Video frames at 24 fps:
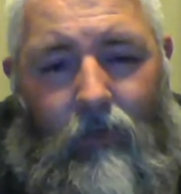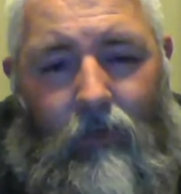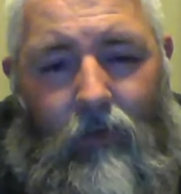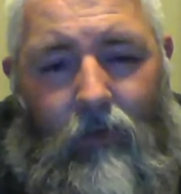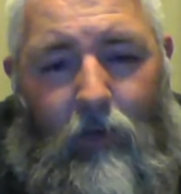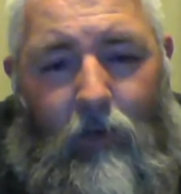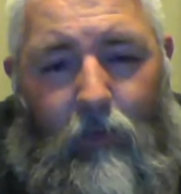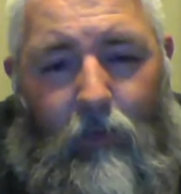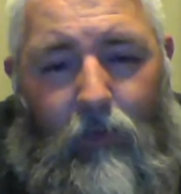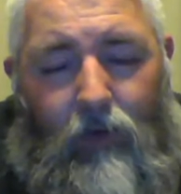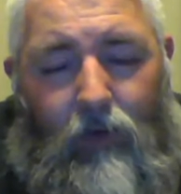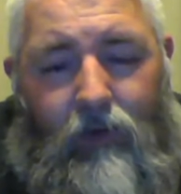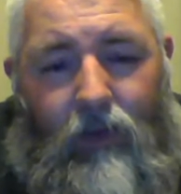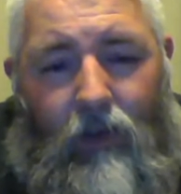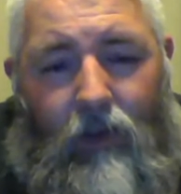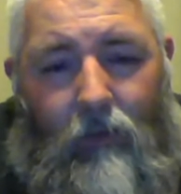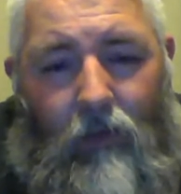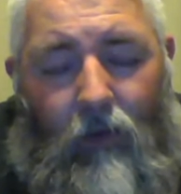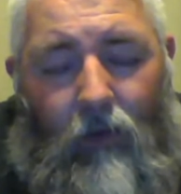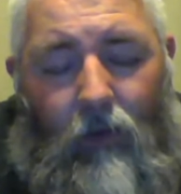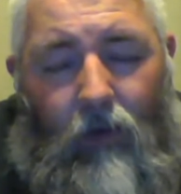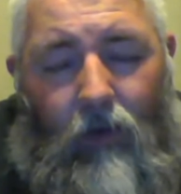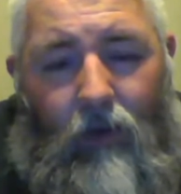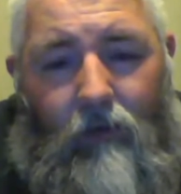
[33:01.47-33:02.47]
to protect
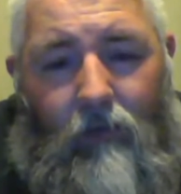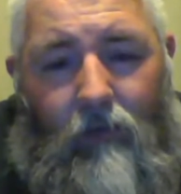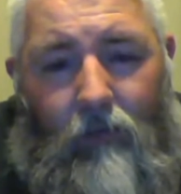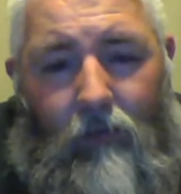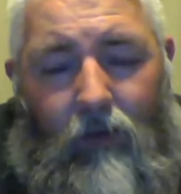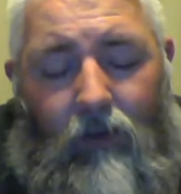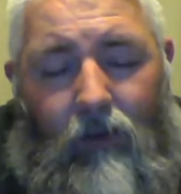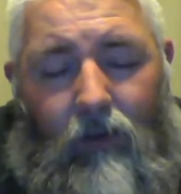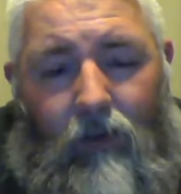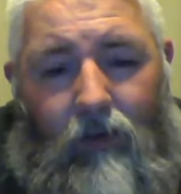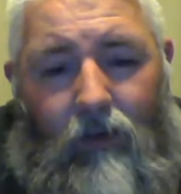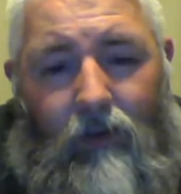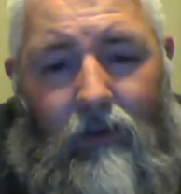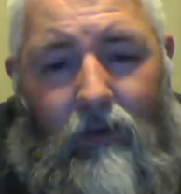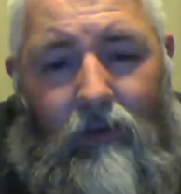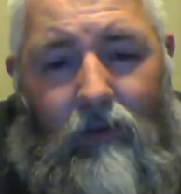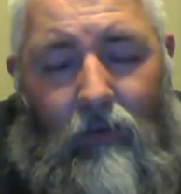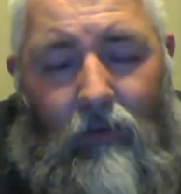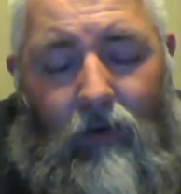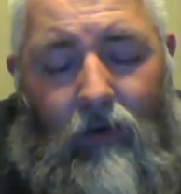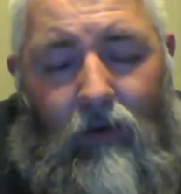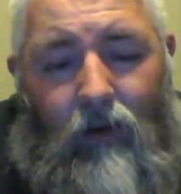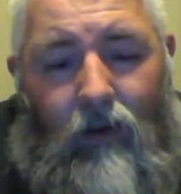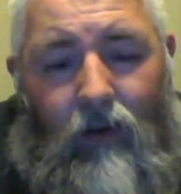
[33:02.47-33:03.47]
my wife and my
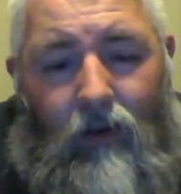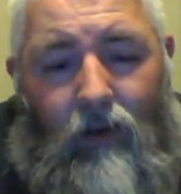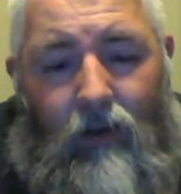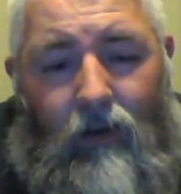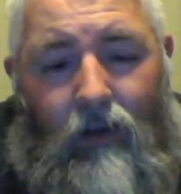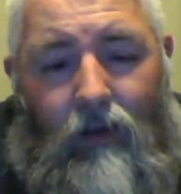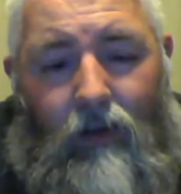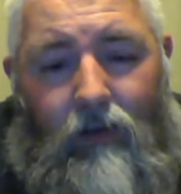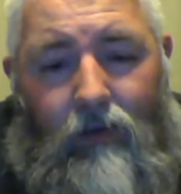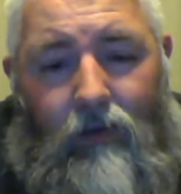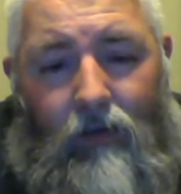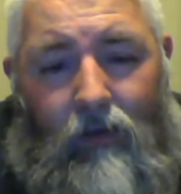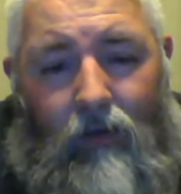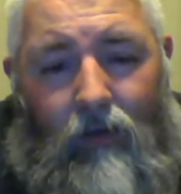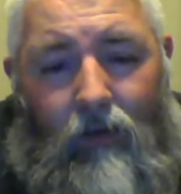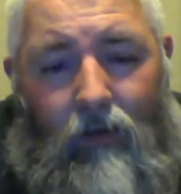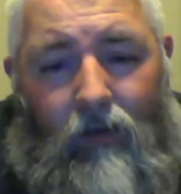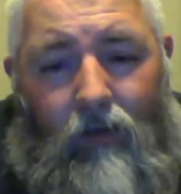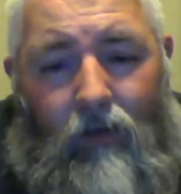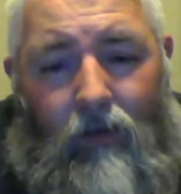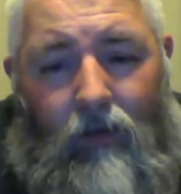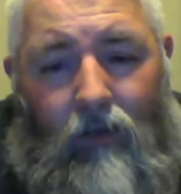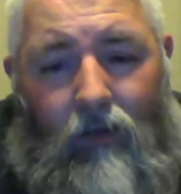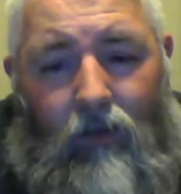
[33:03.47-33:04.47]
kids, my grandkids,
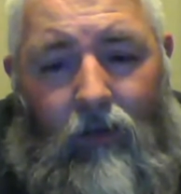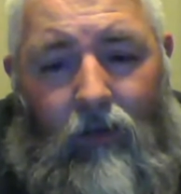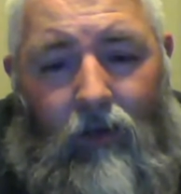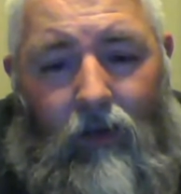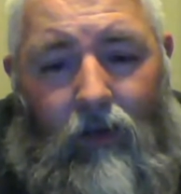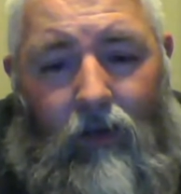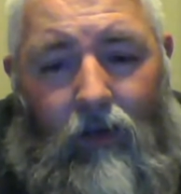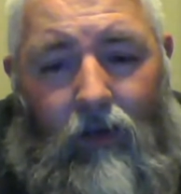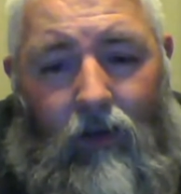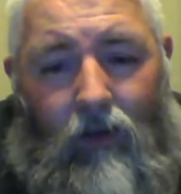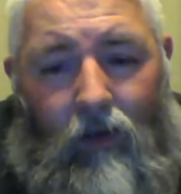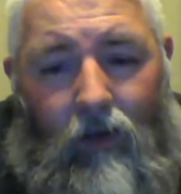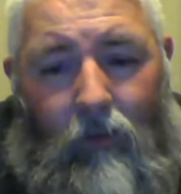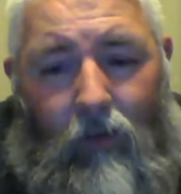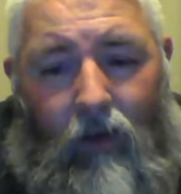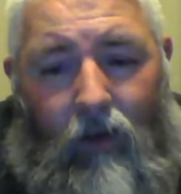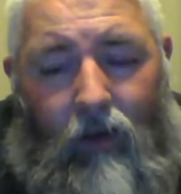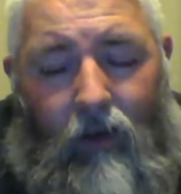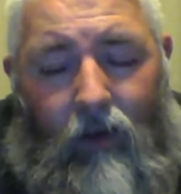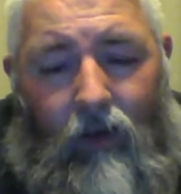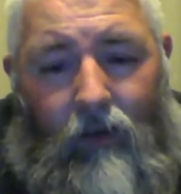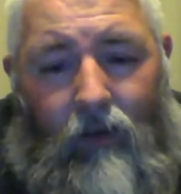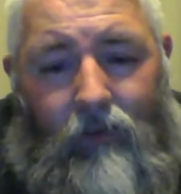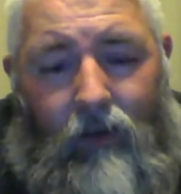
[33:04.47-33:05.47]
uh,
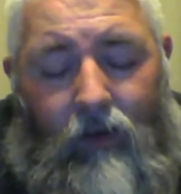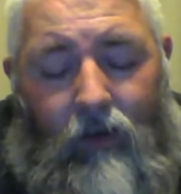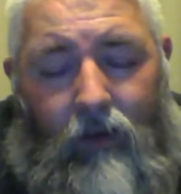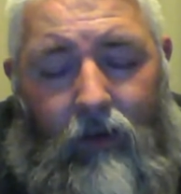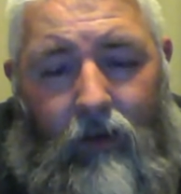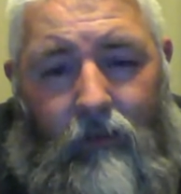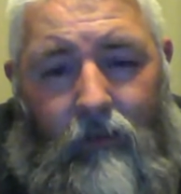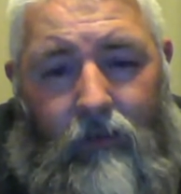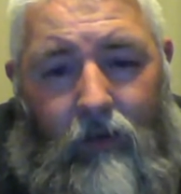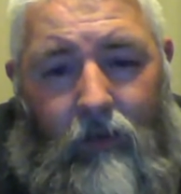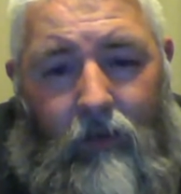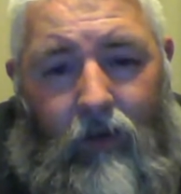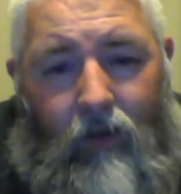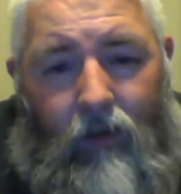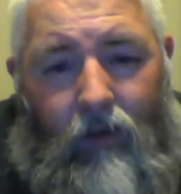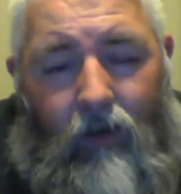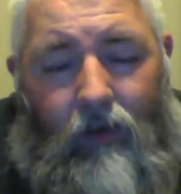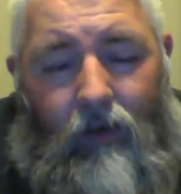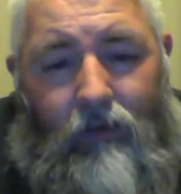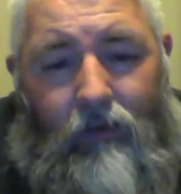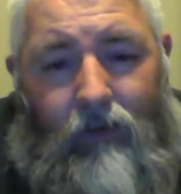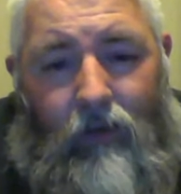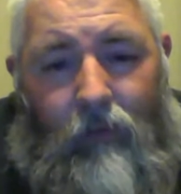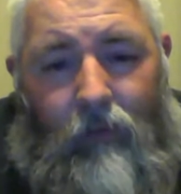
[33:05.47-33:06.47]
anybody else that comes in my
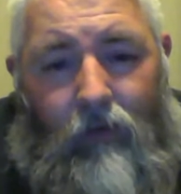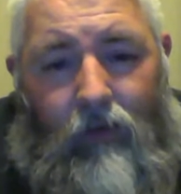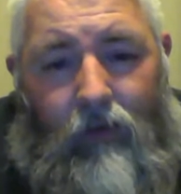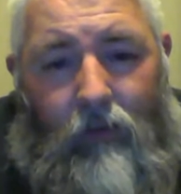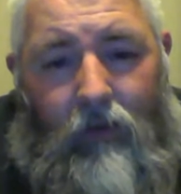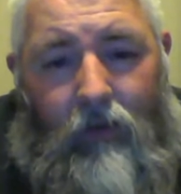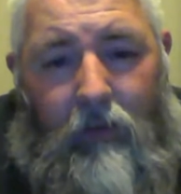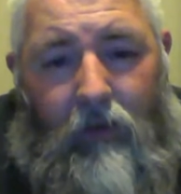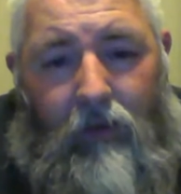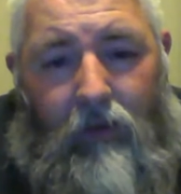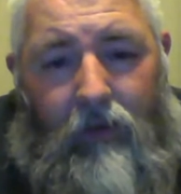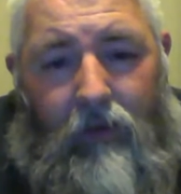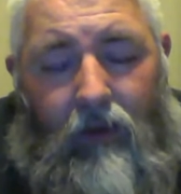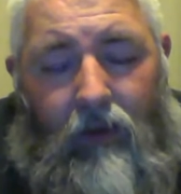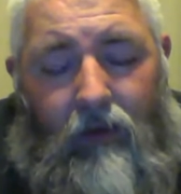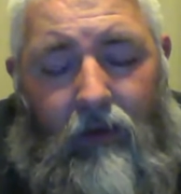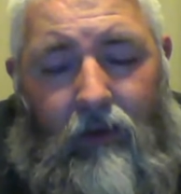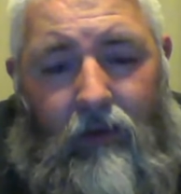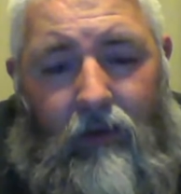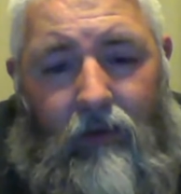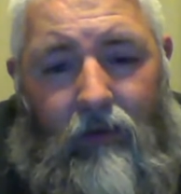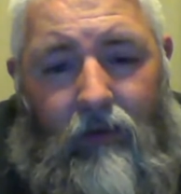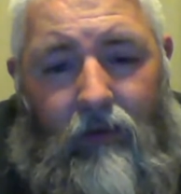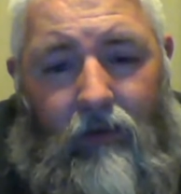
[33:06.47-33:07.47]
house that want to be
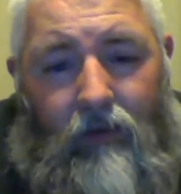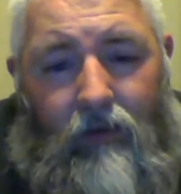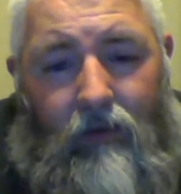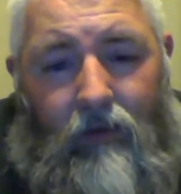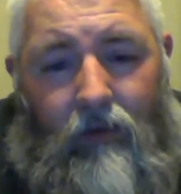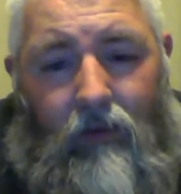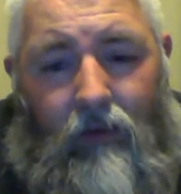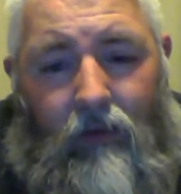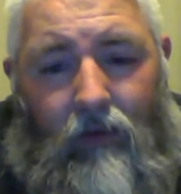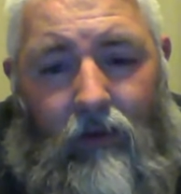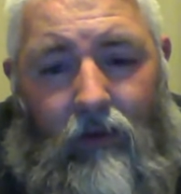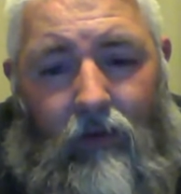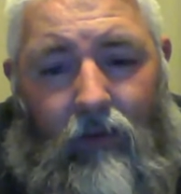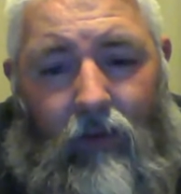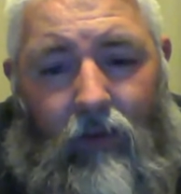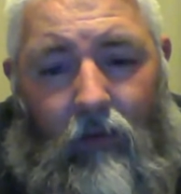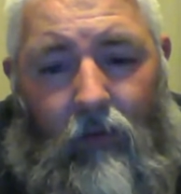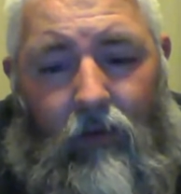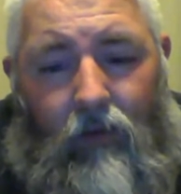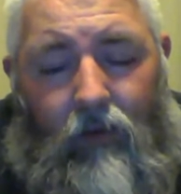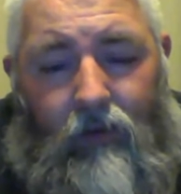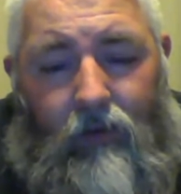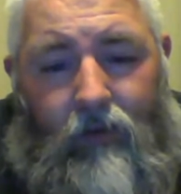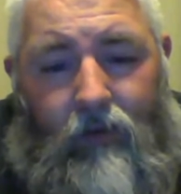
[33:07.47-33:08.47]
protected. Uh,
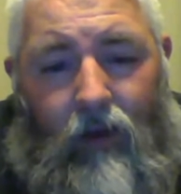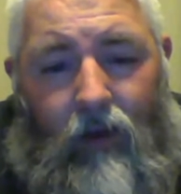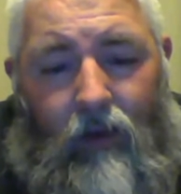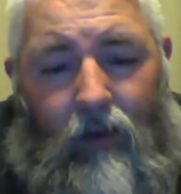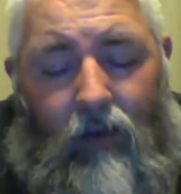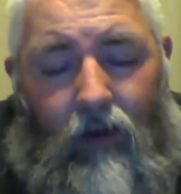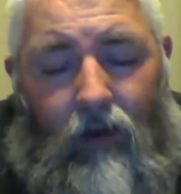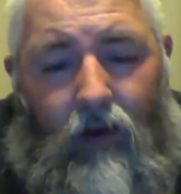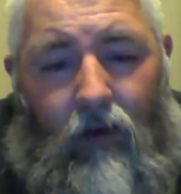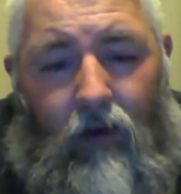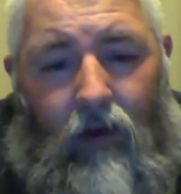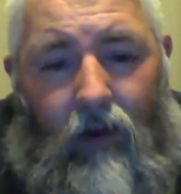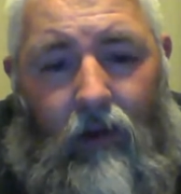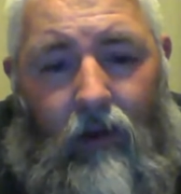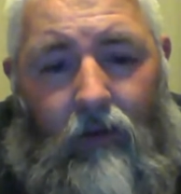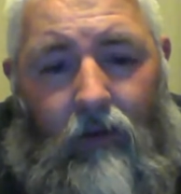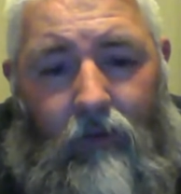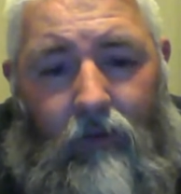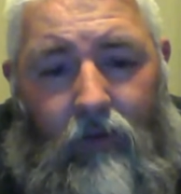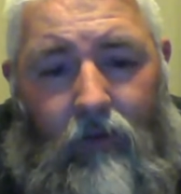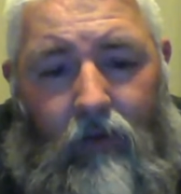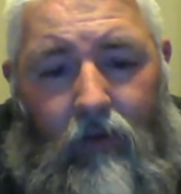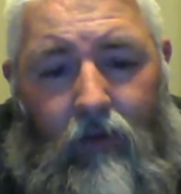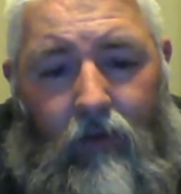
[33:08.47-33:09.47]
they want to stand their
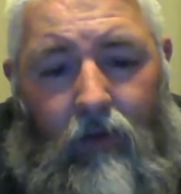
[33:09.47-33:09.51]
ground.